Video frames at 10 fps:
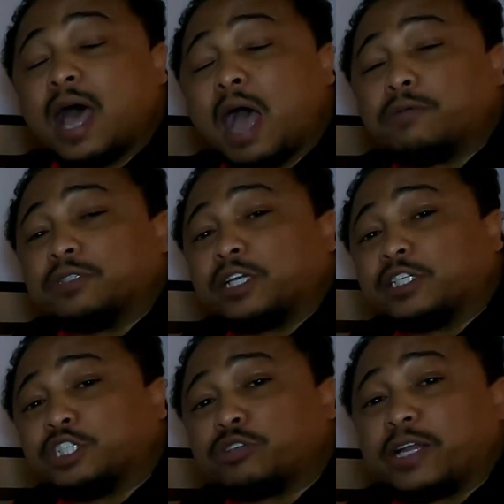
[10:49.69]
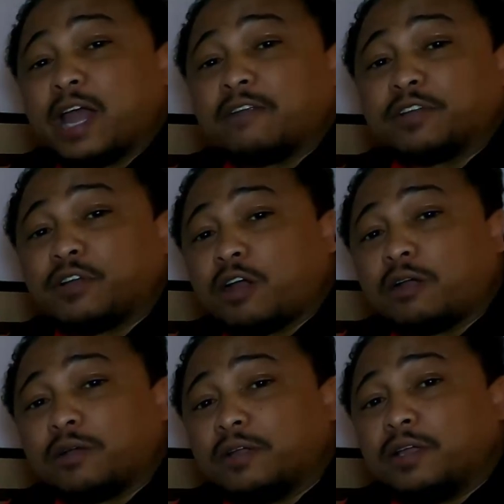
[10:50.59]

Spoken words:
I was looking to trade out of a car.